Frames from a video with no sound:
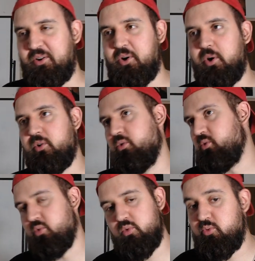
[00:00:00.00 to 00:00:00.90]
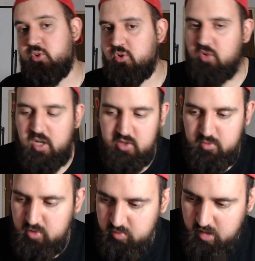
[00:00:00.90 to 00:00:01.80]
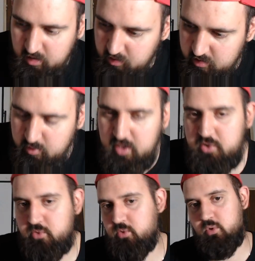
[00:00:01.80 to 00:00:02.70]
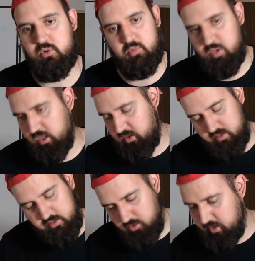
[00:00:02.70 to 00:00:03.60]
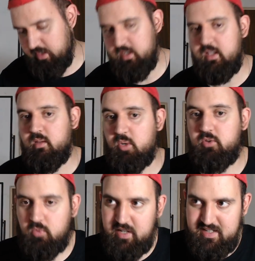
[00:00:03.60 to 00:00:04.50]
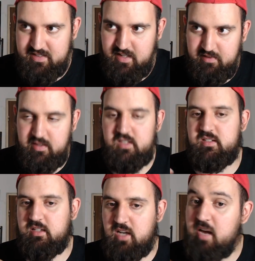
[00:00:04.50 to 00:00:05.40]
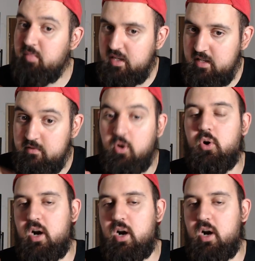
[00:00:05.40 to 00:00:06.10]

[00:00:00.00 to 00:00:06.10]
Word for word: or uh, because I can be partly mature or partly okay. But when I say things that I believe or